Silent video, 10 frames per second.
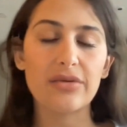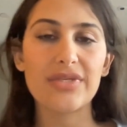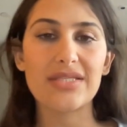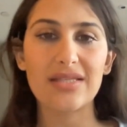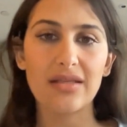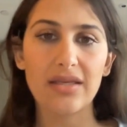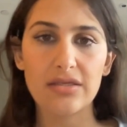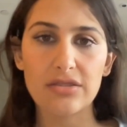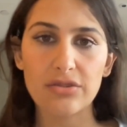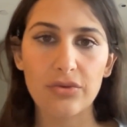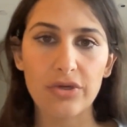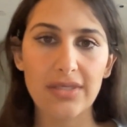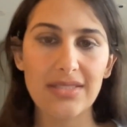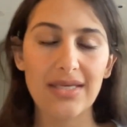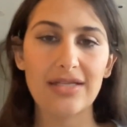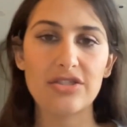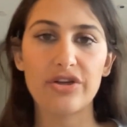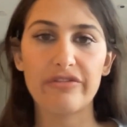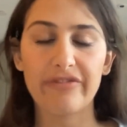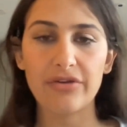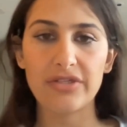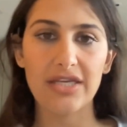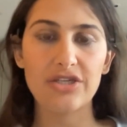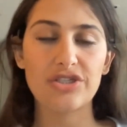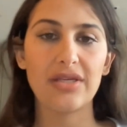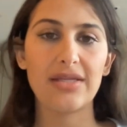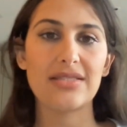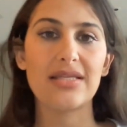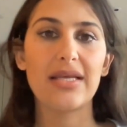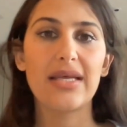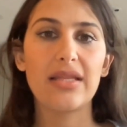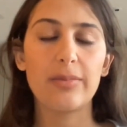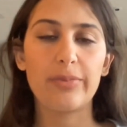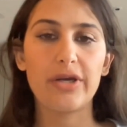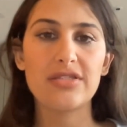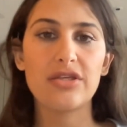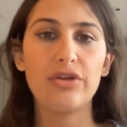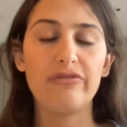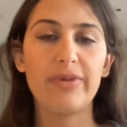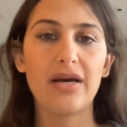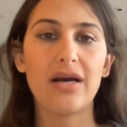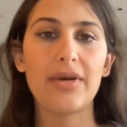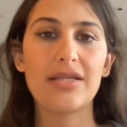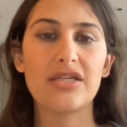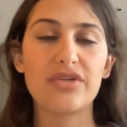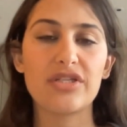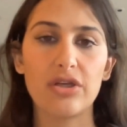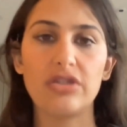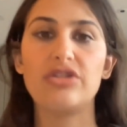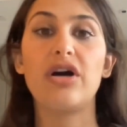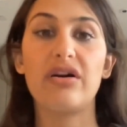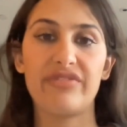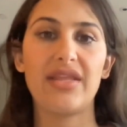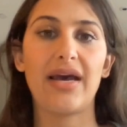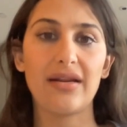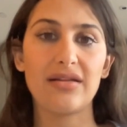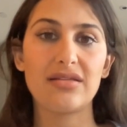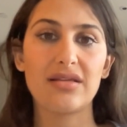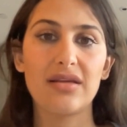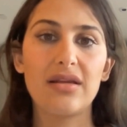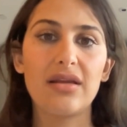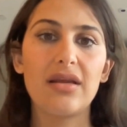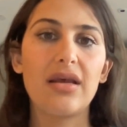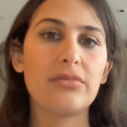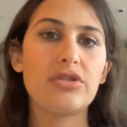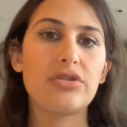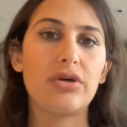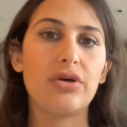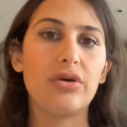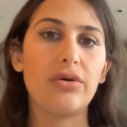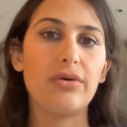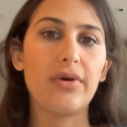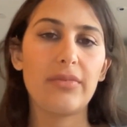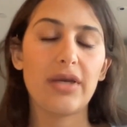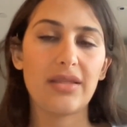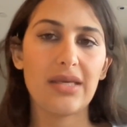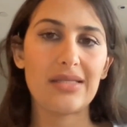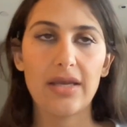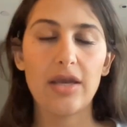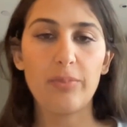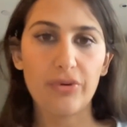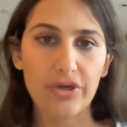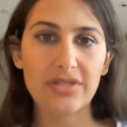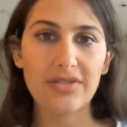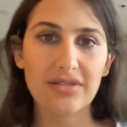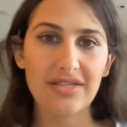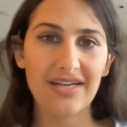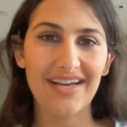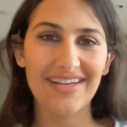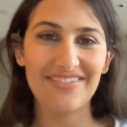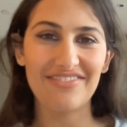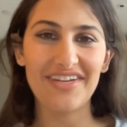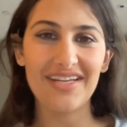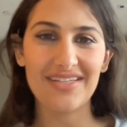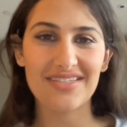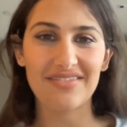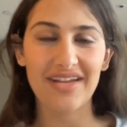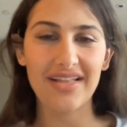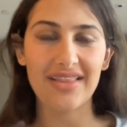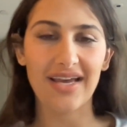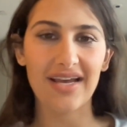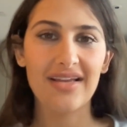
resilience towards it. It's your foundation. It's the person you've become as a result of that. So I think it's important to kind of reiterate that